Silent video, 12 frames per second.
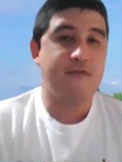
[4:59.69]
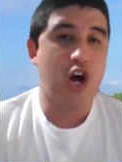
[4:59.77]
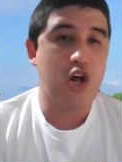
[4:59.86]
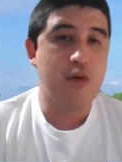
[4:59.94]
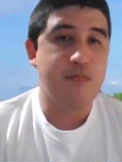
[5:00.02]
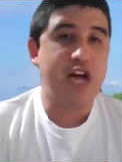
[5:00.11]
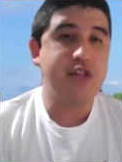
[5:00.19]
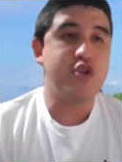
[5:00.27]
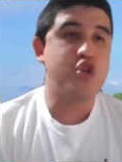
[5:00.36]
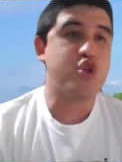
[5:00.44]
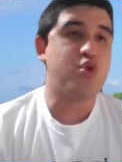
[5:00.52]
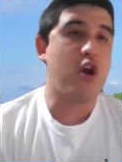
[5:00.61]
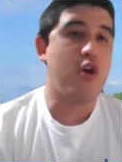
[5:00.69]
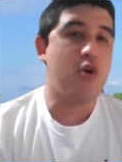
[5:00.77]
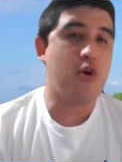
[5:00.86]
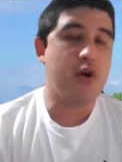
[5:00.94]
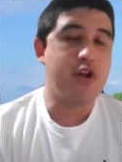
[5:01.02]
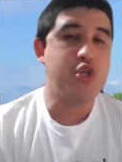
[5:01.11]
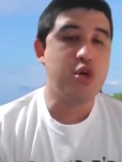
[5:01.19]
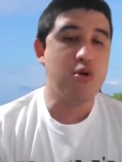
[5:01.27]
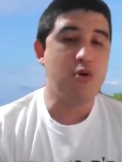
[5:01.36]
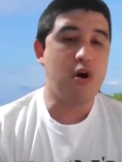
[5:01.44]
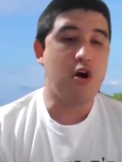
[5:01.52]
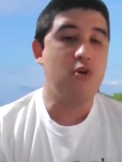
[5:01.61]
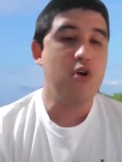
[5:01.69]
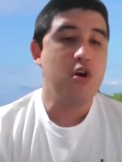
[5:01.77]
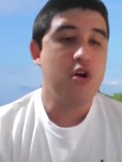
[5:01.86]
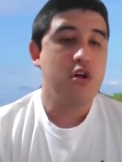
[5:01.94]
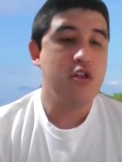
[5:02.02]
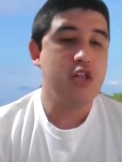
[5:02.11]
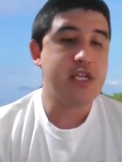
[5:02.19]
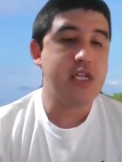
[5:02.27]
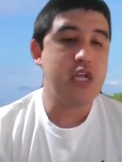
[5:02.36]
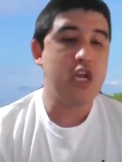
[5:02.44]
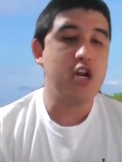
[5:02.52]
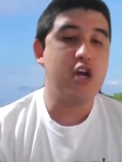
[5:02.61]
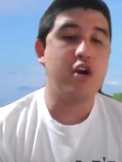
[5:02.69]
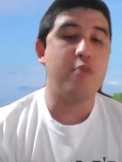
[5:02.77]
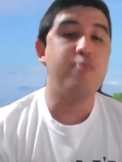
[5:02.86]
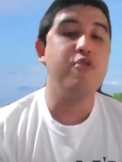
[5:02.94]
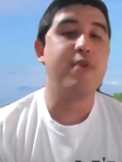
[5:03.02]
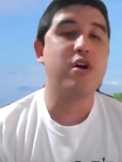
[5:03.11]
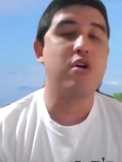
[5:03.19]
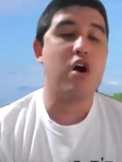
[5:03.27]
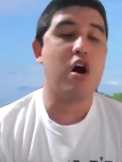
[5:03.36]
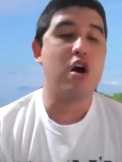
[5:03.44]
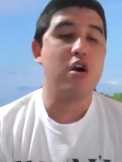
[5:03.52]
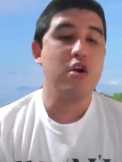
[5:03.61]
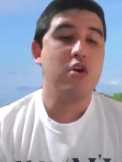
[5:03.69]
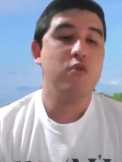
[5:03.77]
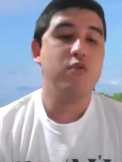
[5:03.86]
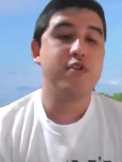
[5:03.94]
followed by the Traore duo, Lassina and Aboubacar,